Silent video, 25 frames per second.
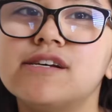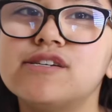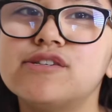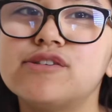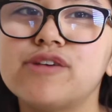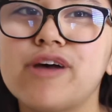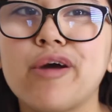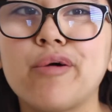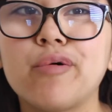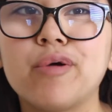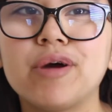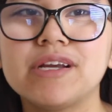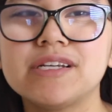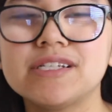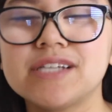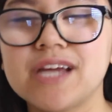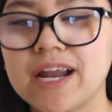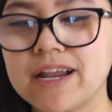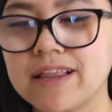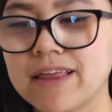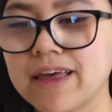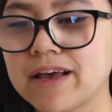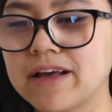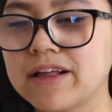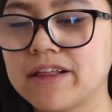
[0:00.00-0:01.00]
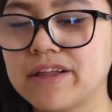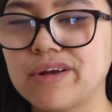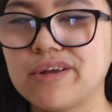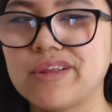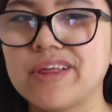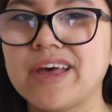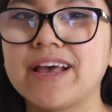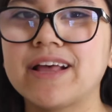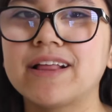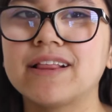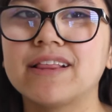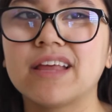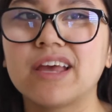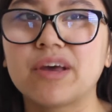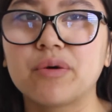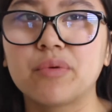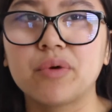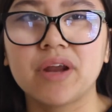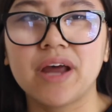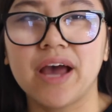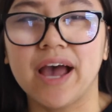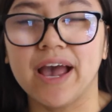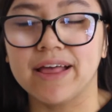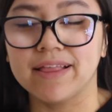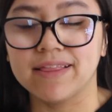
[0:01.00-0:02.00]
So I wish I had like a little like
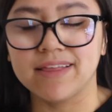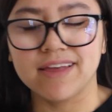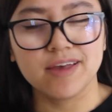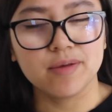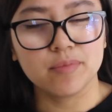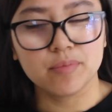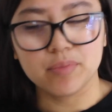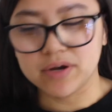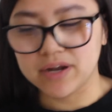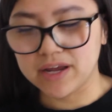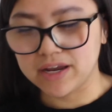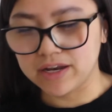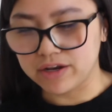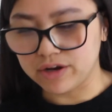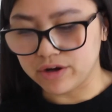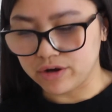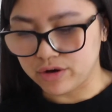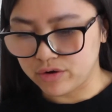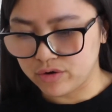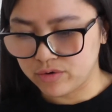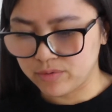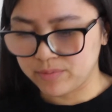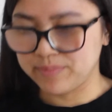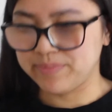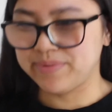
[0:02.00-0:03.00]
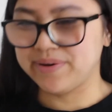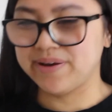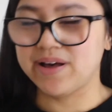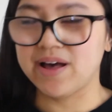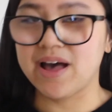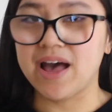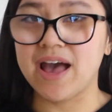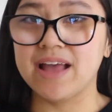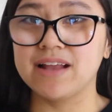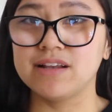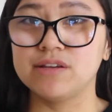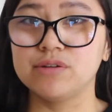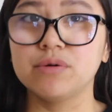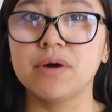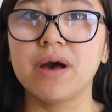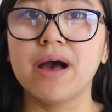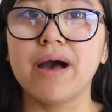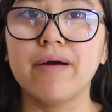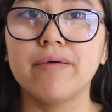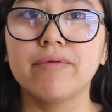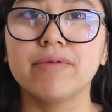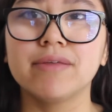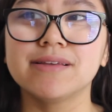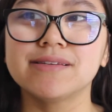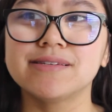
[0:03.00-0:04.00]
liquid highlight, but I don't. But I do
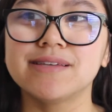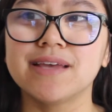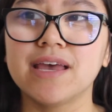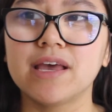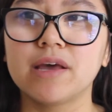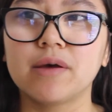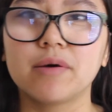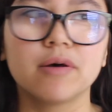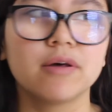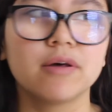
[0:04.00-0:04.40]
have this like